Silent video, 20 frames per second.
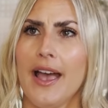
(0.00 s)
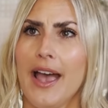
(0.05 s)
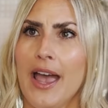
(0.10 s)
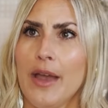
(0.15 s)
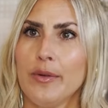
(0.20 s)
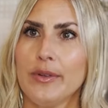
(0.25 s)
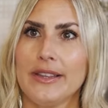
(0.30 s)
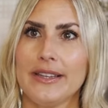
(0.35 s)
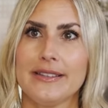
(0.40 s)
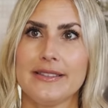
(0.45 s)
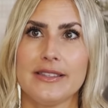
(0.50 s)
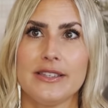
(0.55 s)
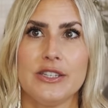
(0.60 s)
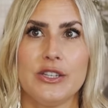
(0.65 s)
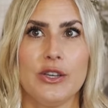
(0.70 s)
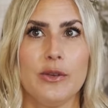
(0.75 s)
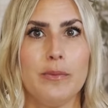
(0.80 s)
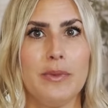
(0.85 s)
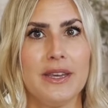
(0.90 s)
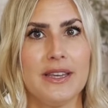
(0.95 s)
I would listen
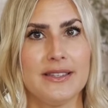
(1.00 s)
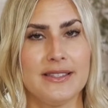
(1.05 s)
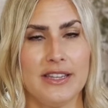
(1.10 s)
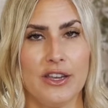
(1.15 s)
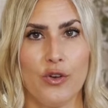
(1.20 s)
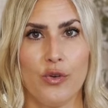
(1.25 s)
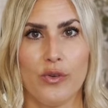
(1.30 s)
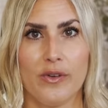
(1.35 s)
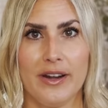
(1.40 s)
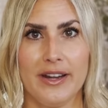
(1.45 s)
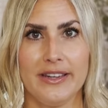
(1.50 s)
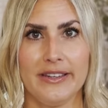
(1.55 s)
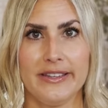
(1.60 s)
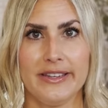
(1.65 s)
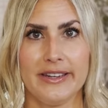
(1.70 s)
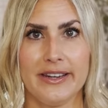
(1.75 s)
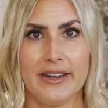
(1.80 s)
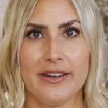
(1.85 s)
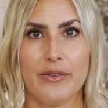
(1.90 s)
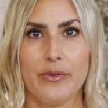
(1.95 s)
to it because they already
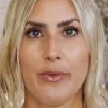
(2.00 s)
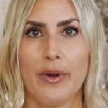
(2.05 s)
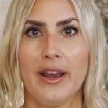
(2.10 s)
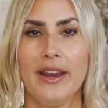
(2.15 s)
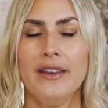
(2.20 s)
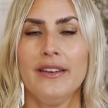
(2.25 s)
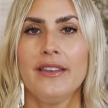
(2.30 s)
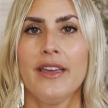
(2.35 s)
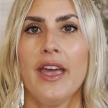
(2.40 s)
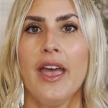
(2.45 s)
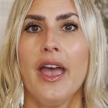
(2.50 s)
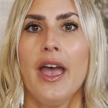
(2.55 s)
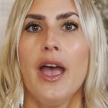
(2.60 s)
did it, right?